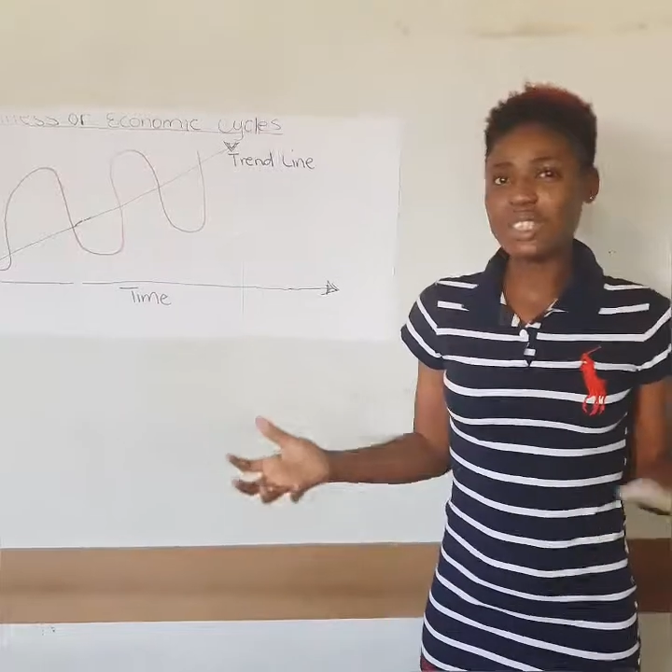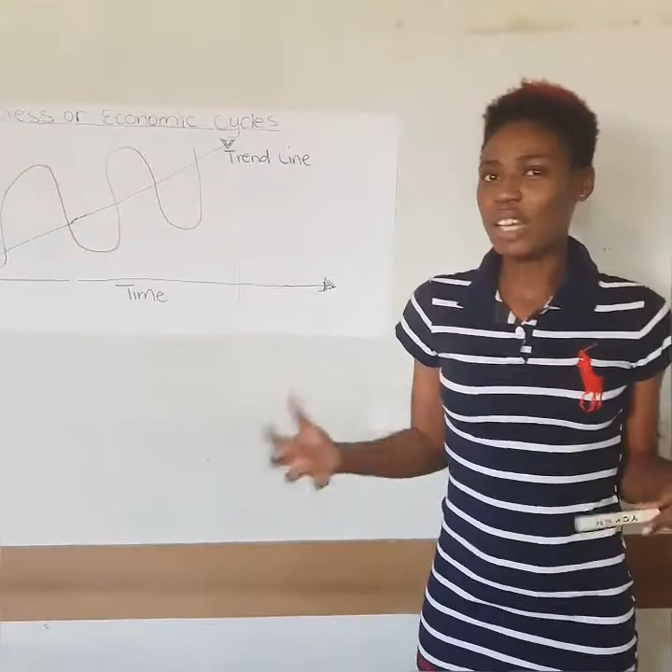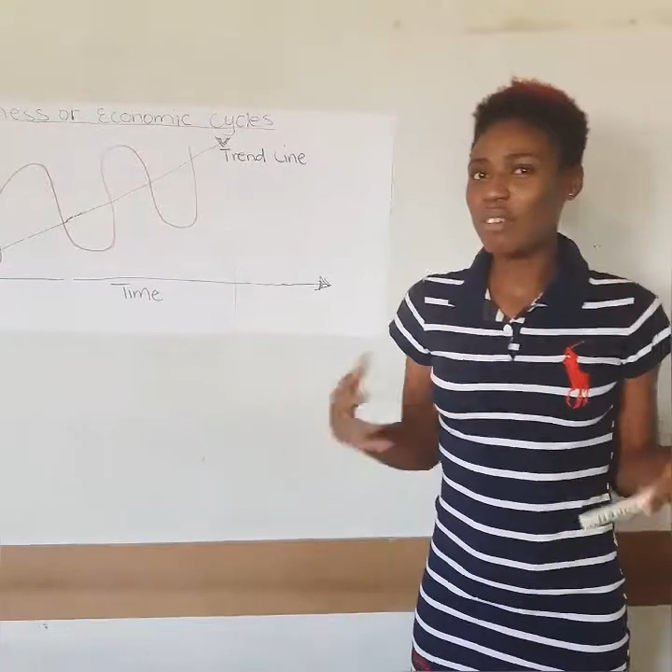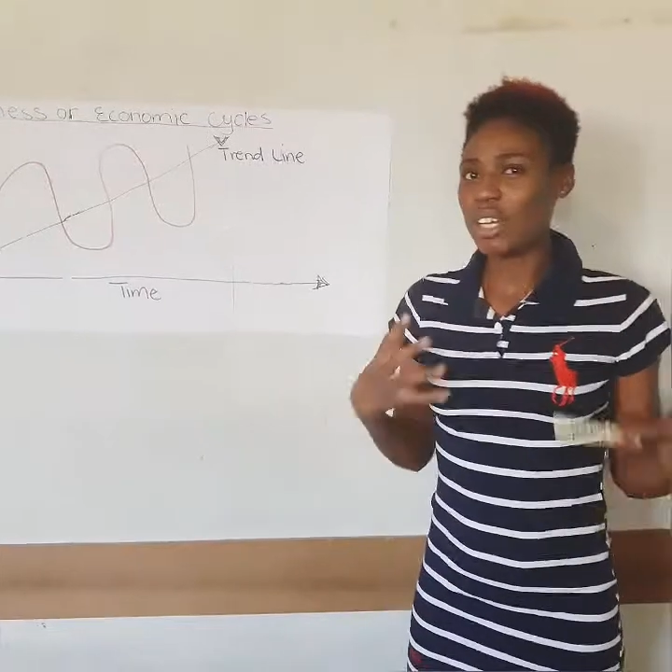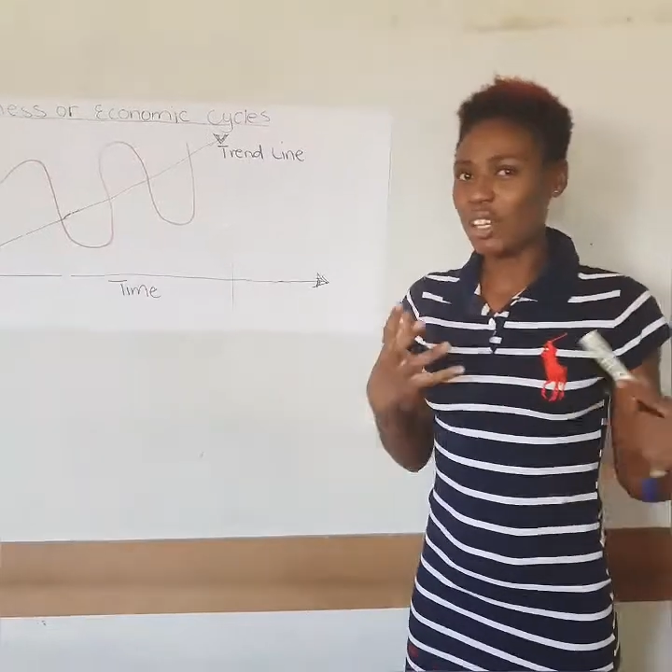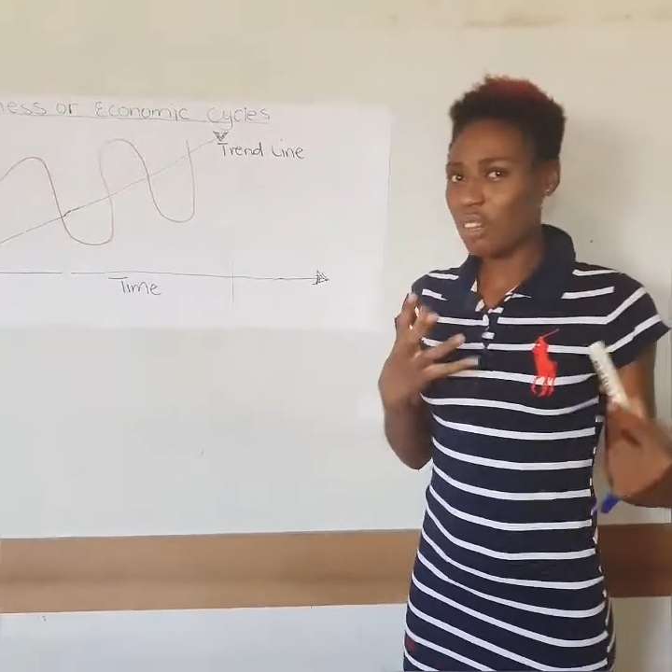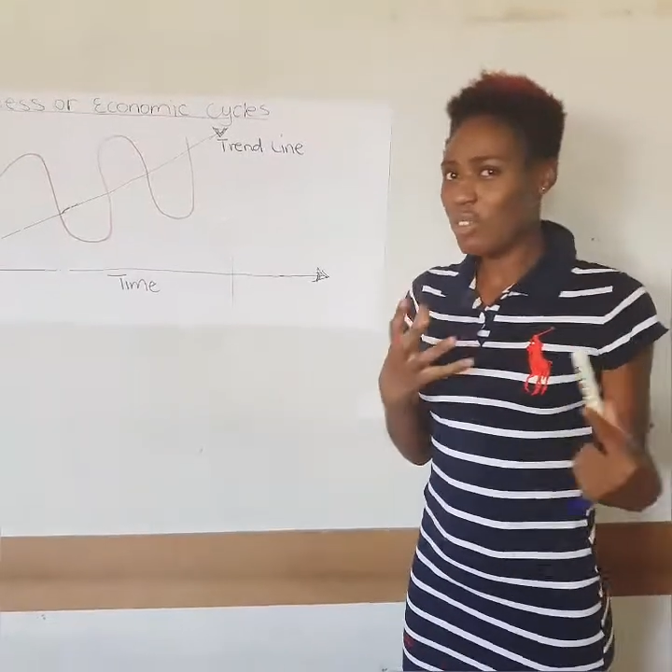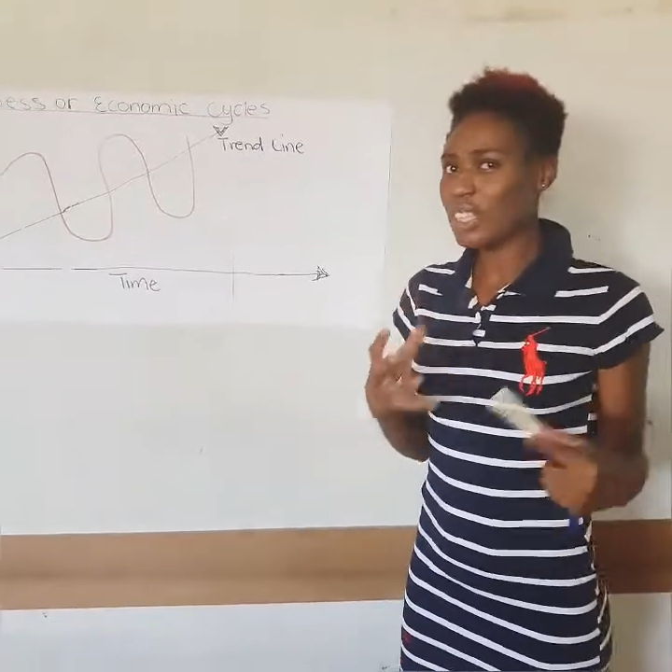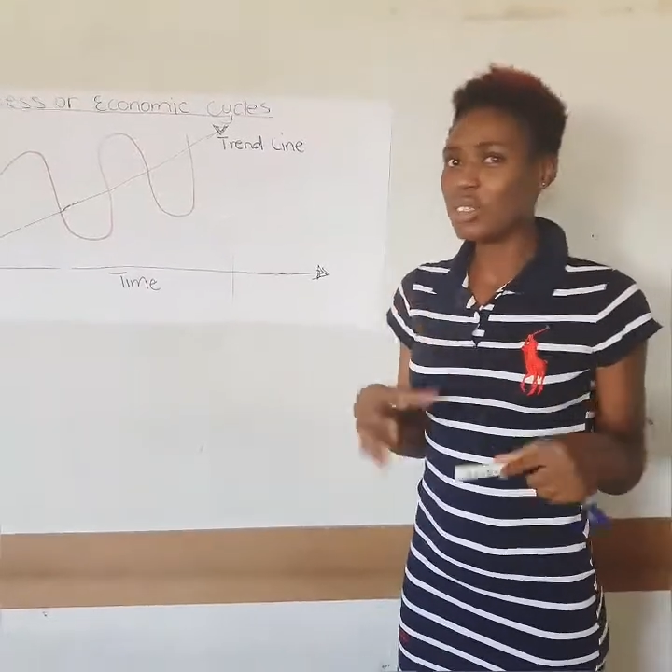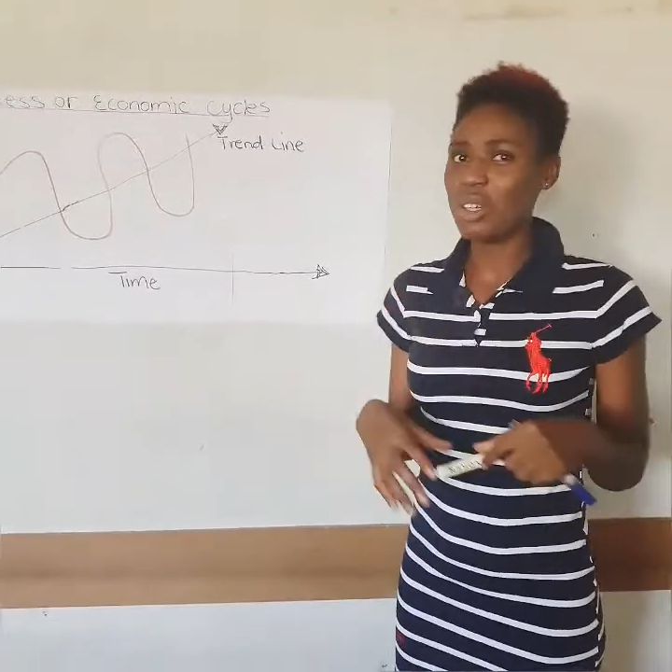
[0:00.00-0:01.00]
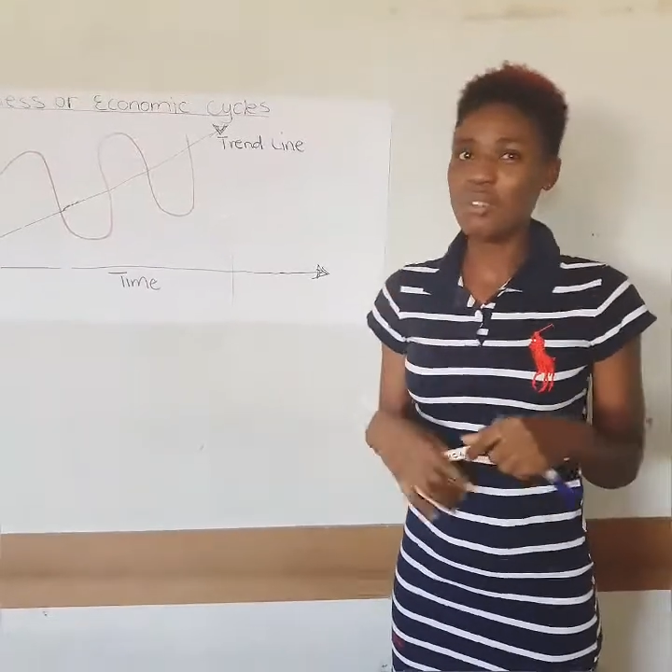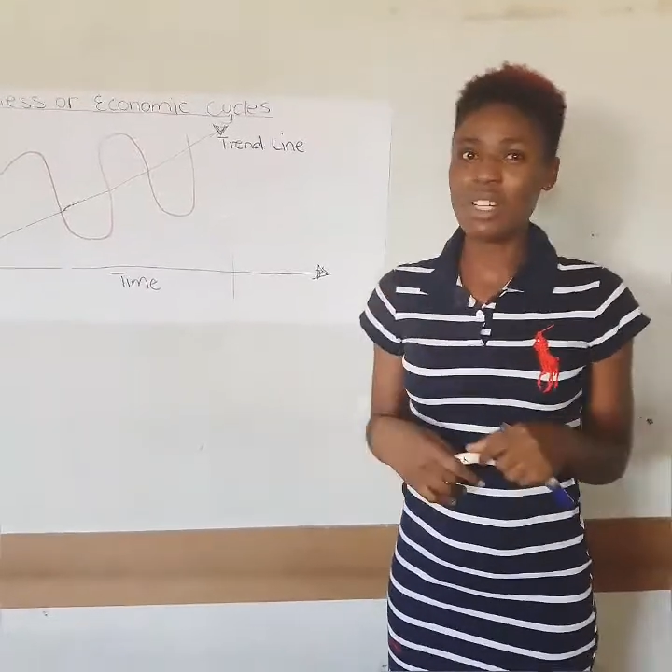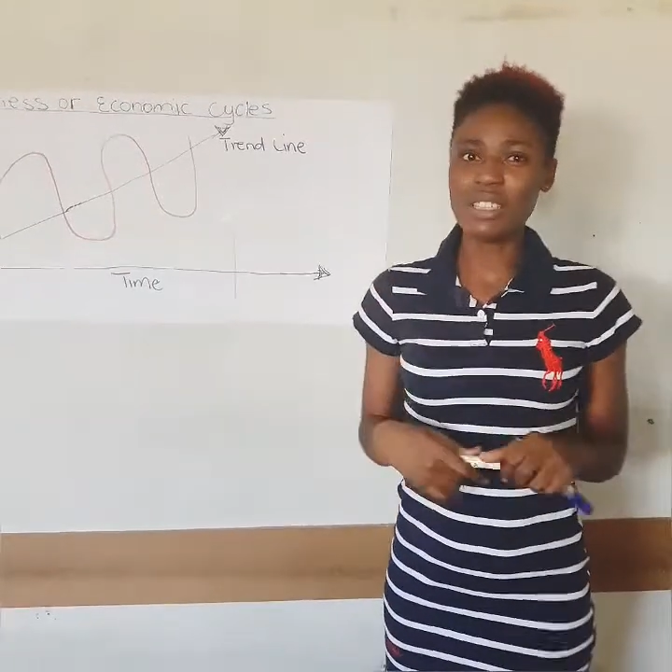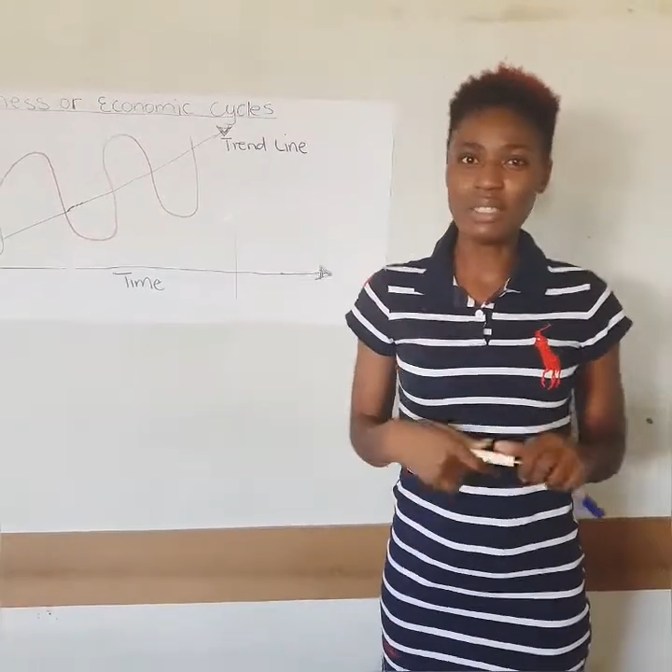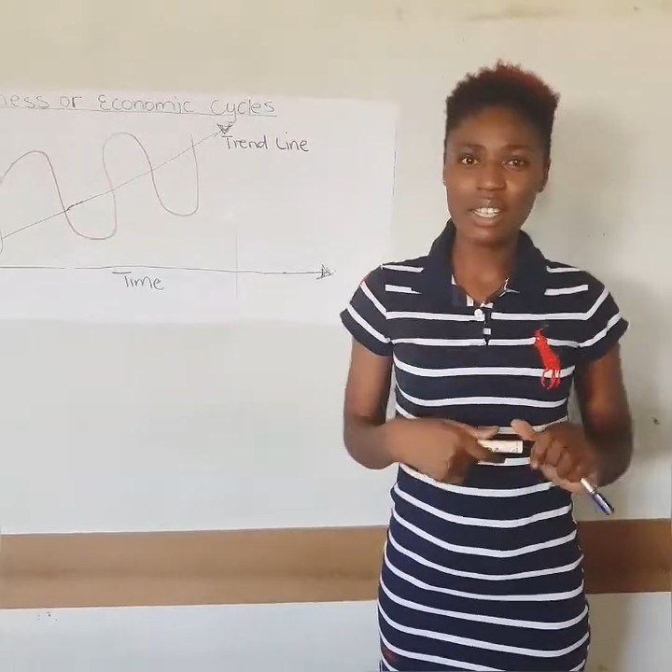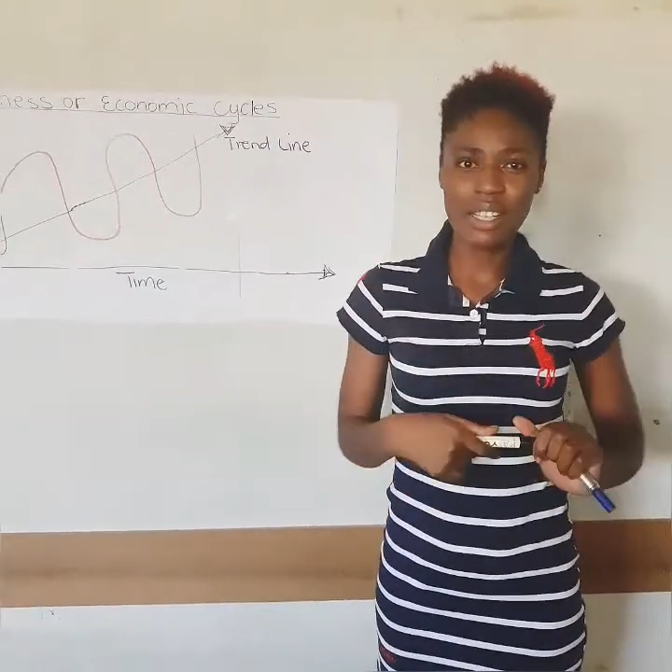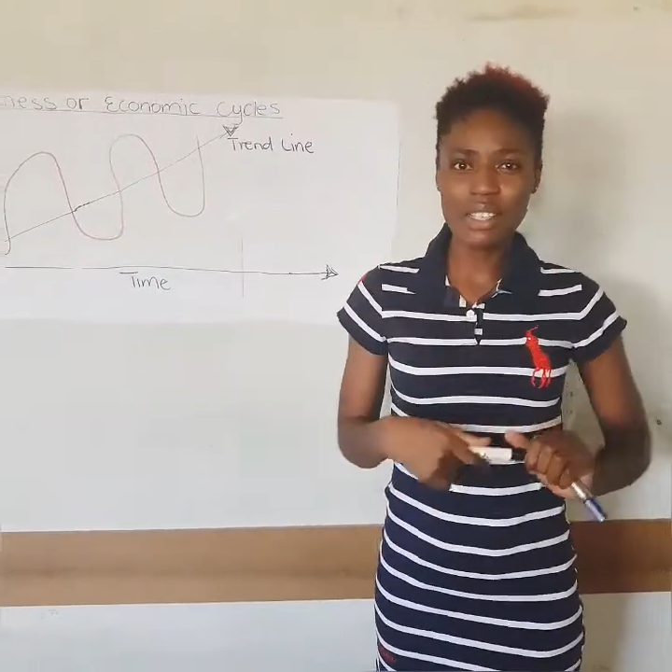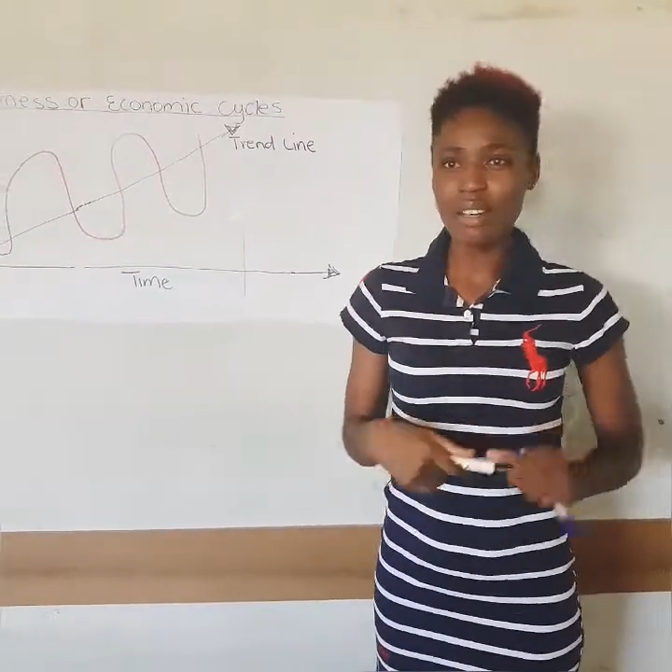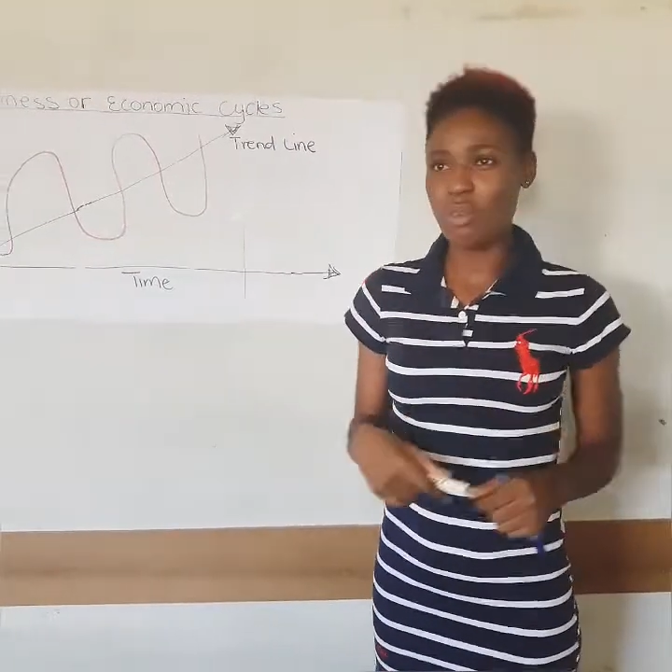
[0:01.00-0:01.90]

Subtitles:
have a lot of things to invest in.